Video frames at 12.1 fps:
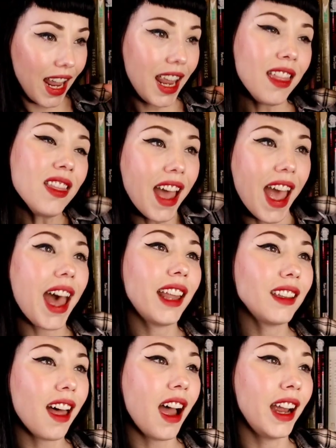In the
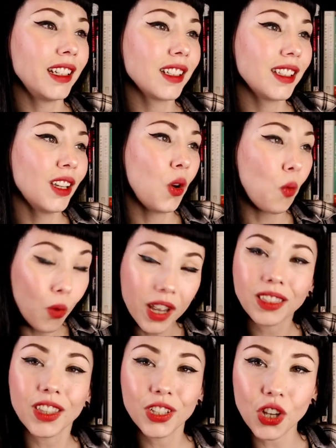Headlines
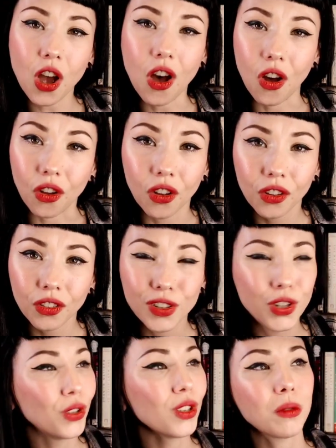with the Doll.
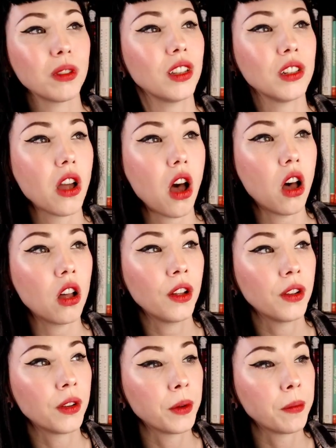News with the Doll?